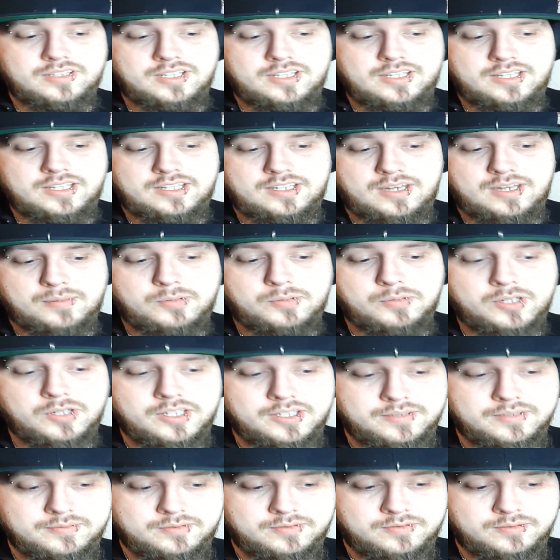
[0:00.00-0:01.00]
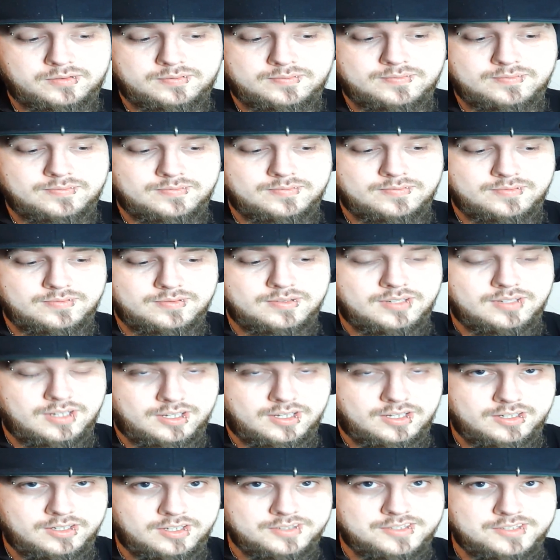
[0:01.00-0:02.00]
And I'm gonna
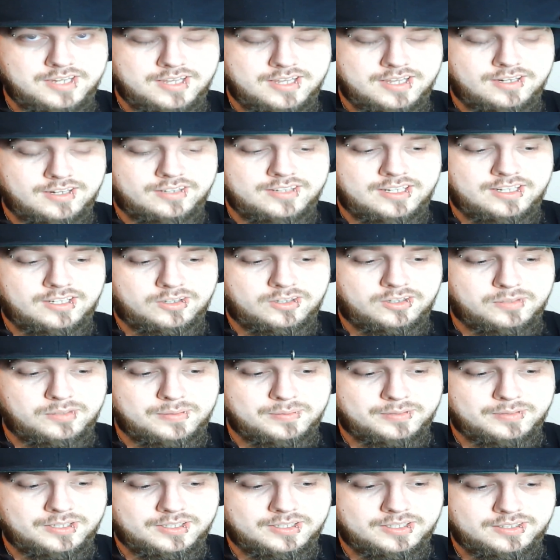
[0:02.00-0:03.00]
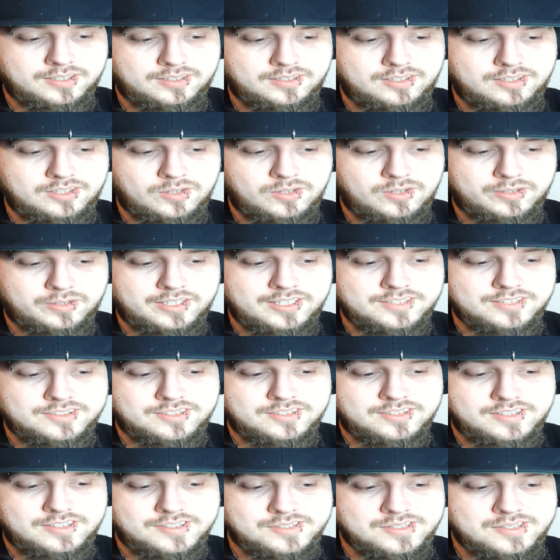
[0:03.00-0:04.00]
enunciate on that a little bit. I'm gonna, get
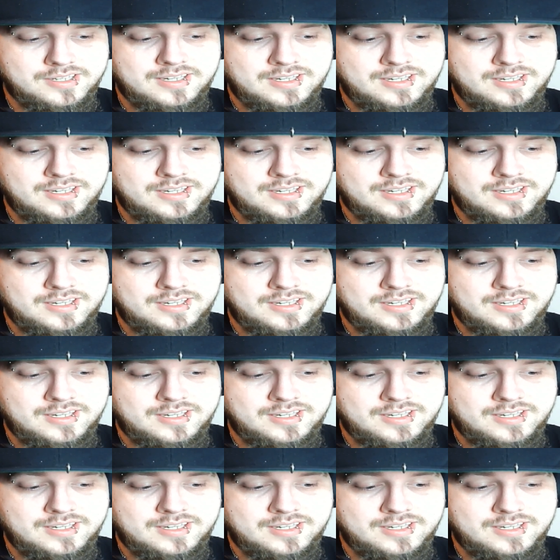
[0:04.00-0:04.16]
into this.